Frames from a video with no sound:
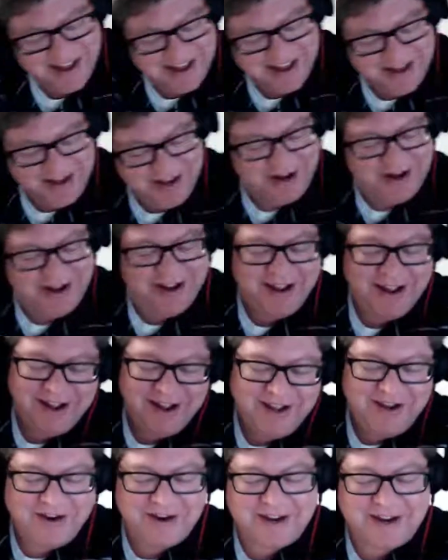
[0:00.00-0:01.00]
your
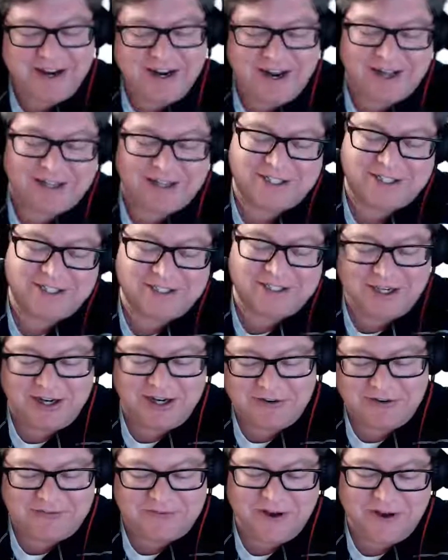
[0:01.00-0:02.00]
your connection to
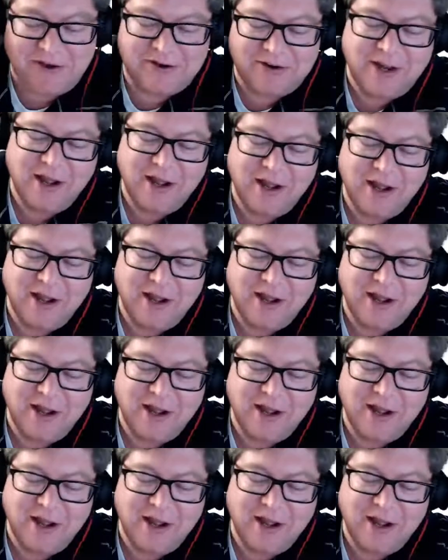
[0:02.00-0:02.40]
your phone.